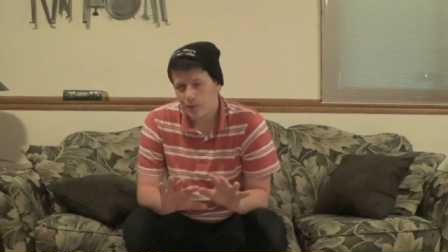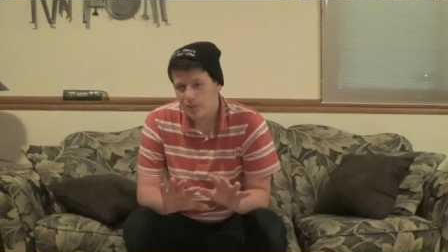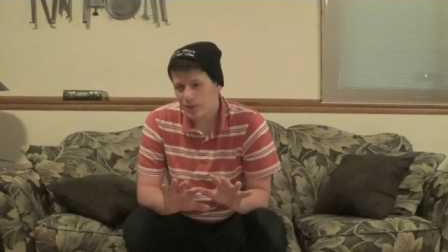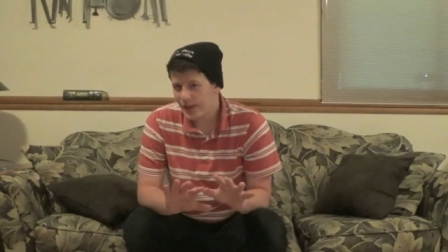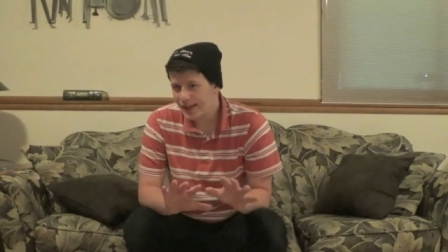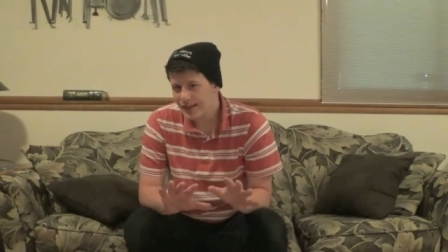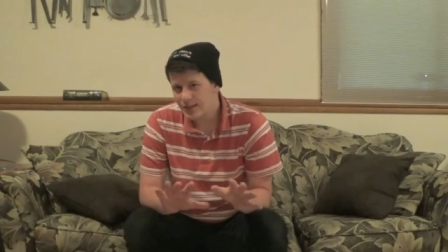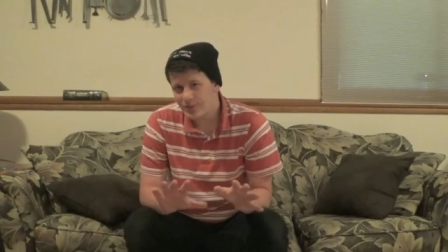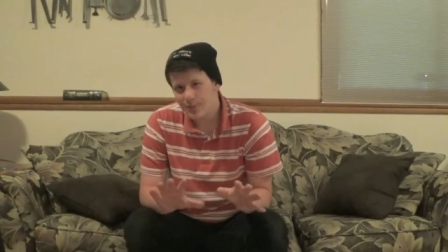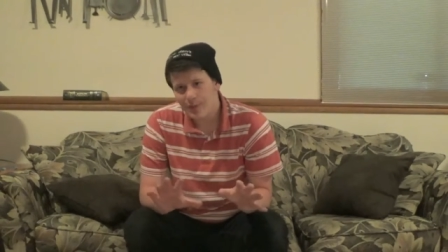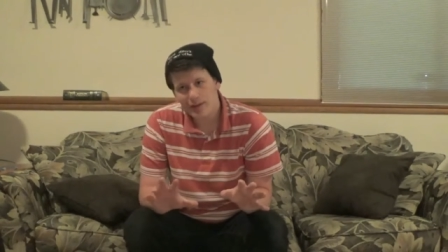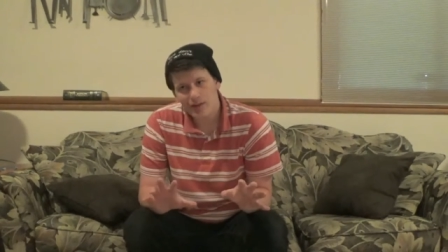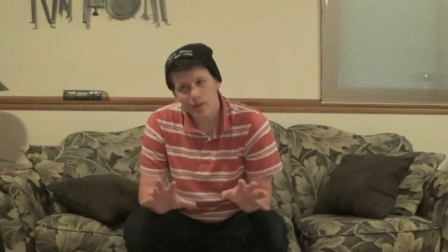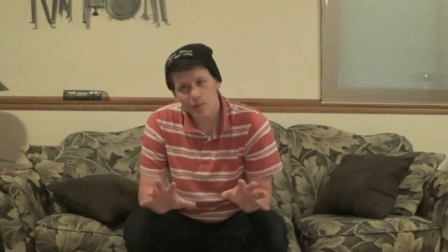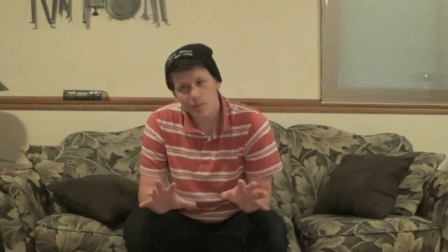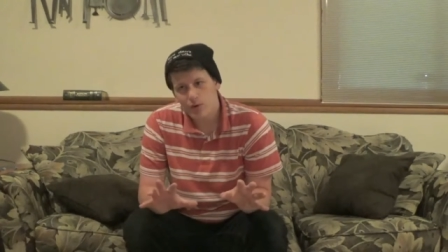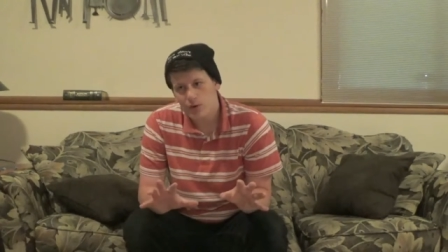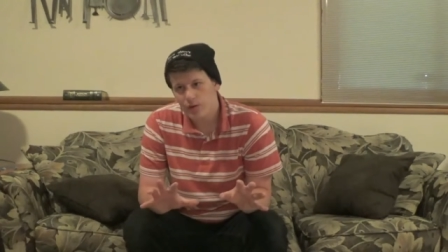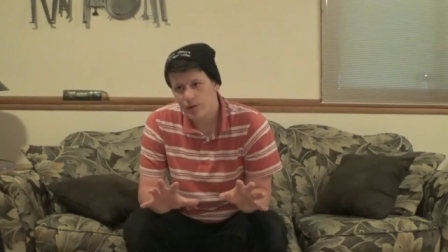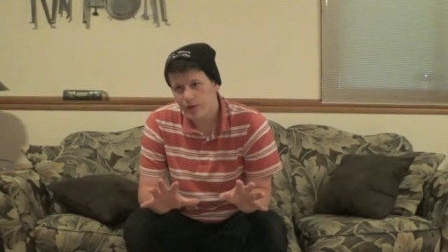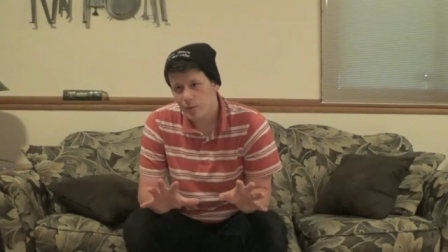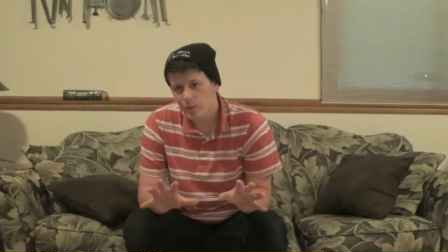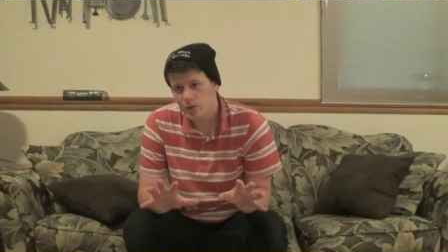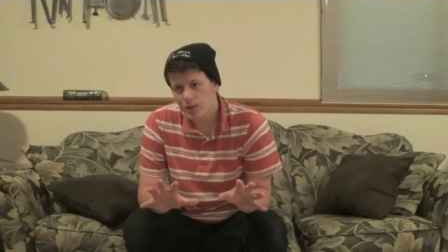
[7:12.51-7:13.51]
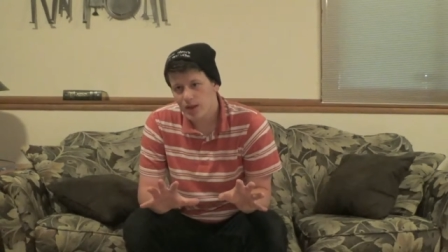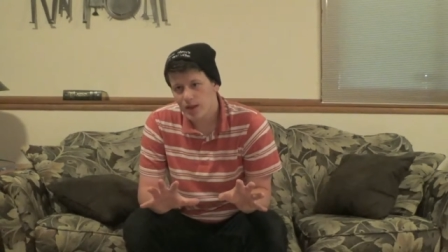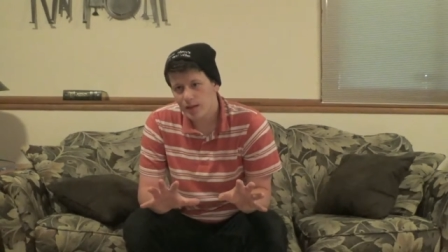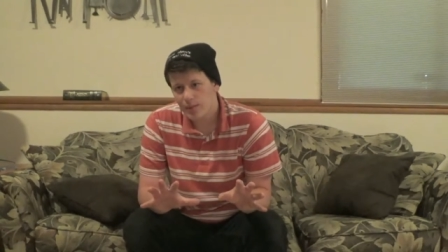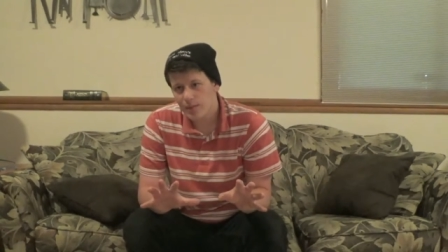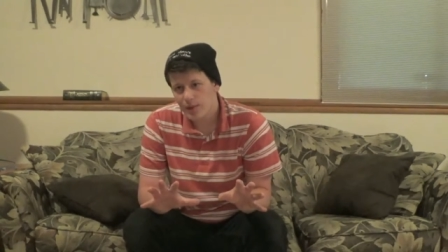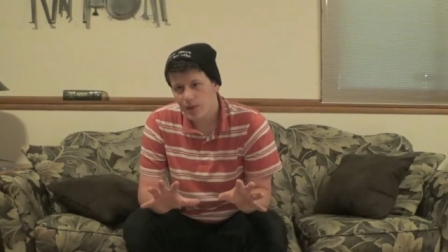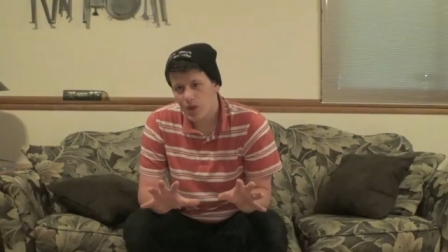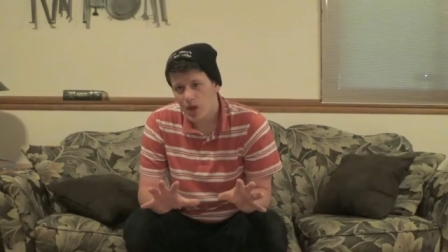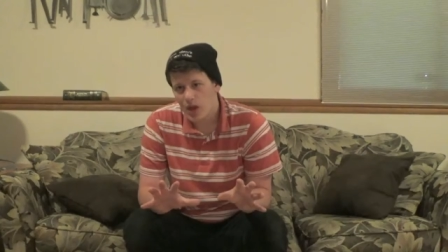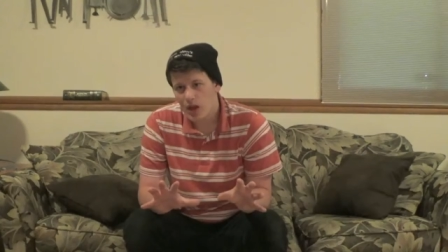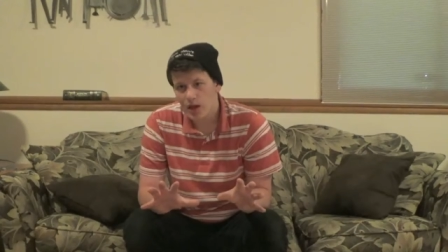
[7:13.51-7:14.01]
but that's about the movie. We're talking
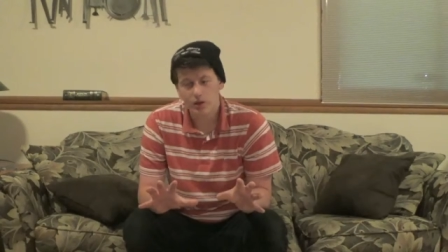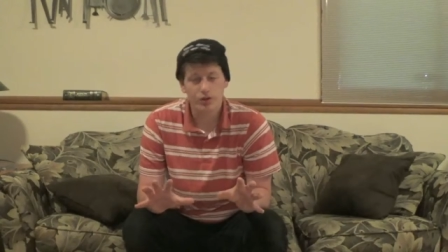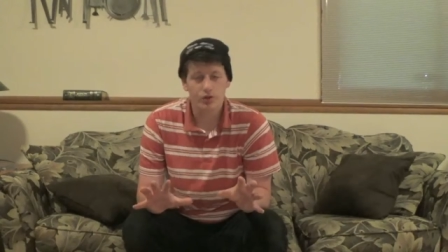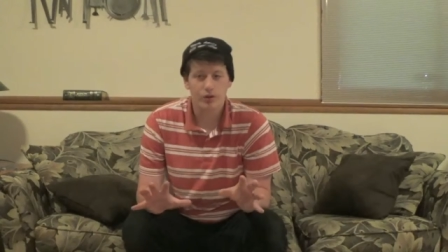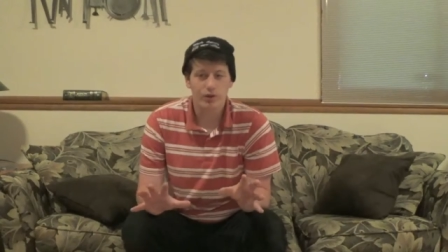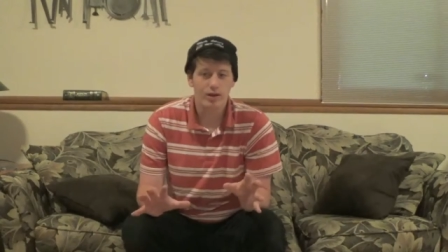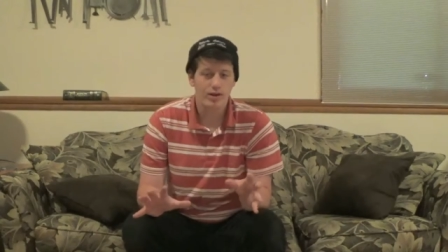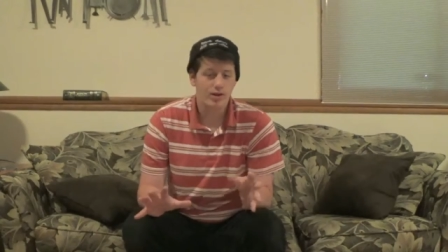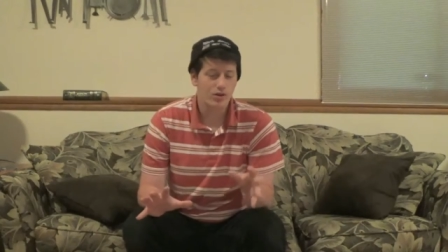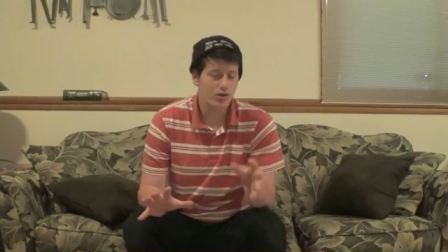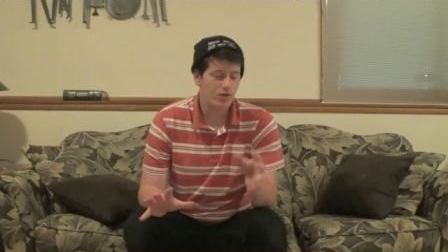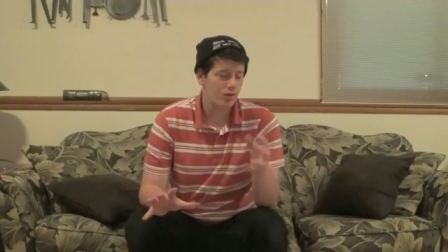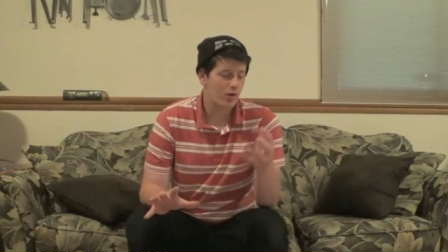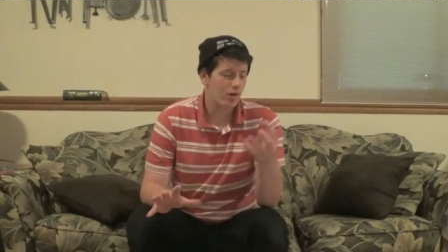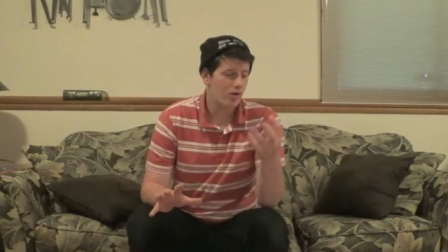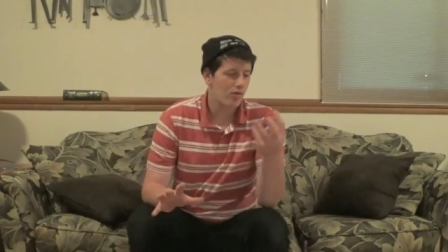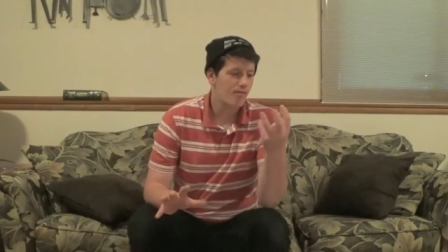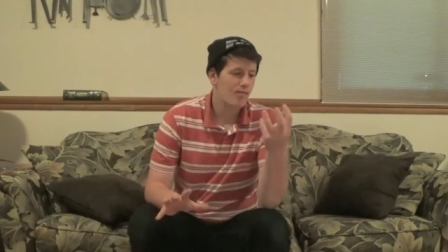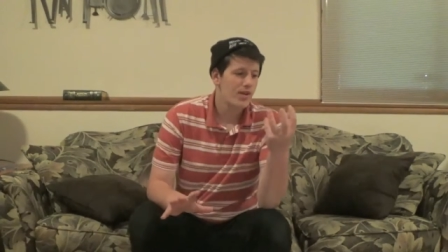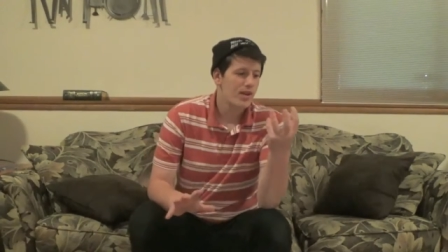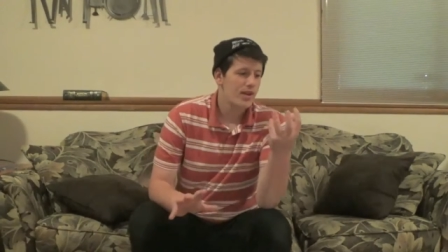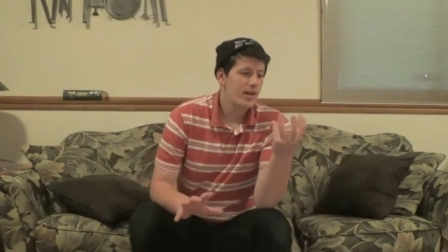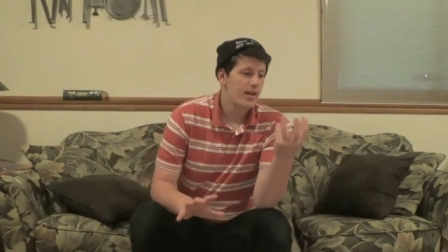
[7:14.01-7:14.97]
about the on-screen duo.